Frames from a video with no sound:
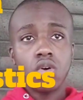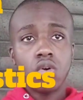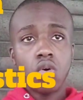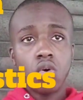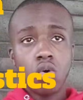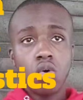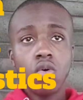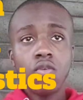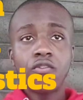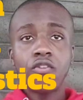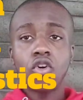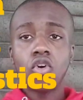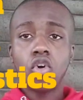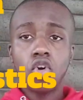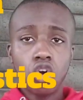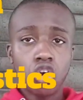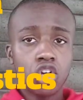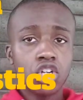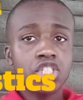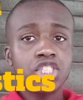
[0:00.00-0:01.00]
O for
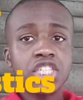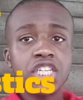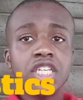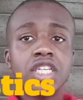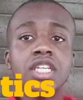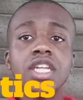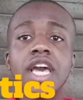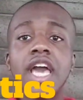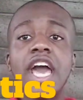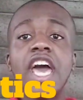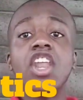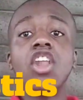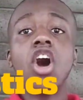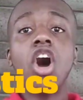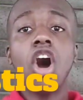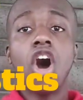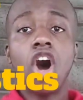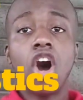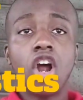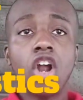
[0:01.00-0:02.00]
origin, and
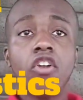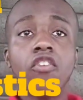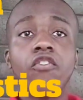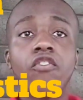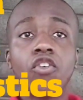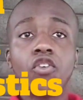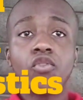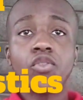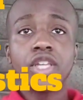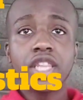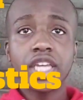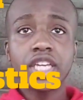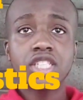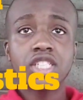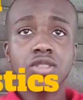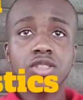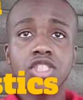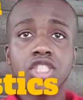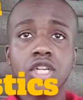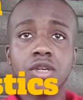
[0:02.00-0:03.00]
R for
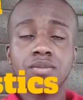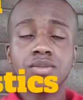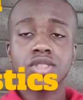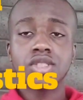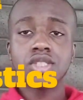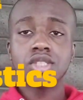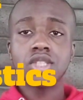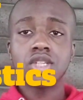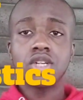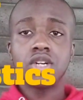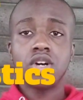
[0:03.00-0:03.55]
relationships.